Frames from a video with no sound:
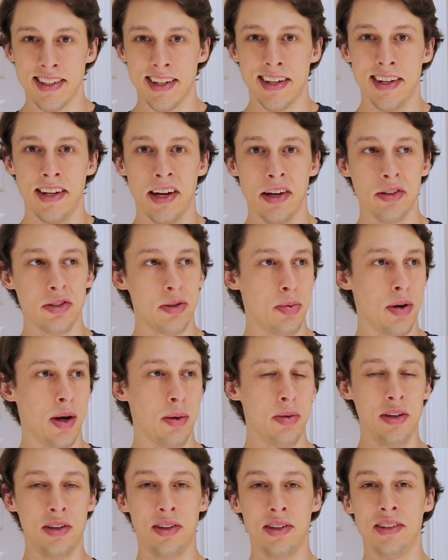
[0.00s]
and now is
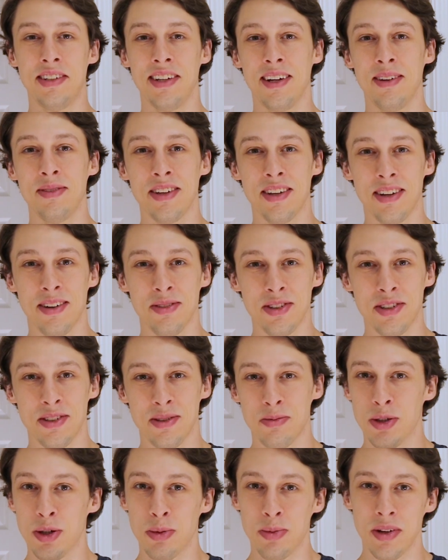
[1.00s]
probably a good time to cover
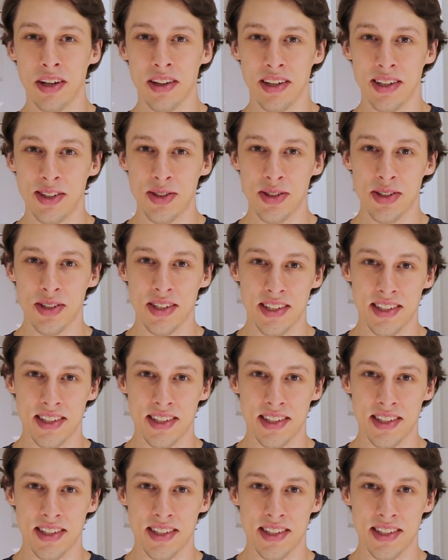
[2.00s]
some nomenclature